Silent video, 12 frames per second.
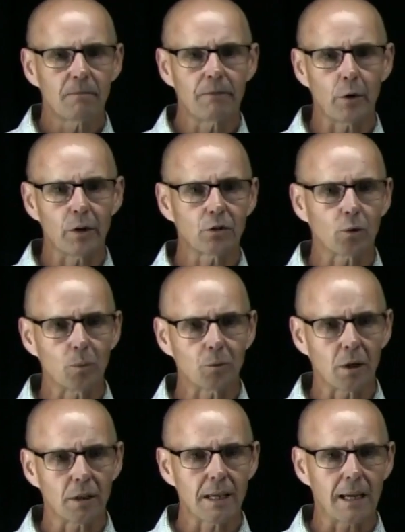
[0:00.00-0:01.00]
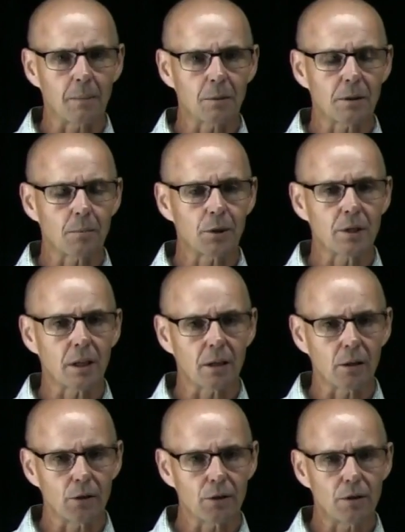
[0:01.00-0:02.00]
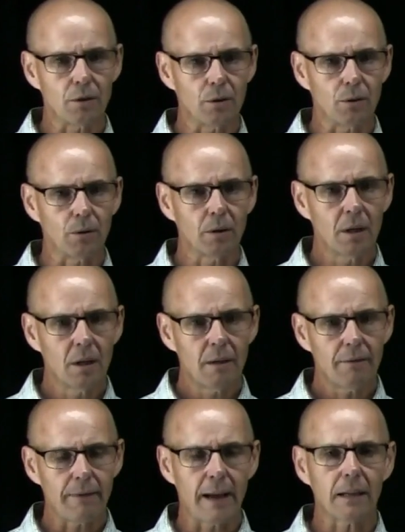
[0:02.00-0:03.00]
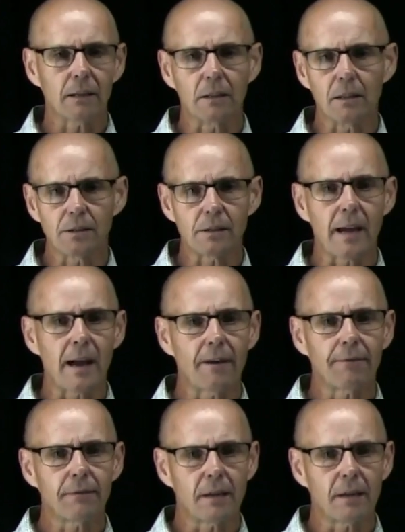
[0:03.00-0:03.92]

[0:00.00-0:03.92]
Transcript: various groups on campus, in particular to faculty, staff,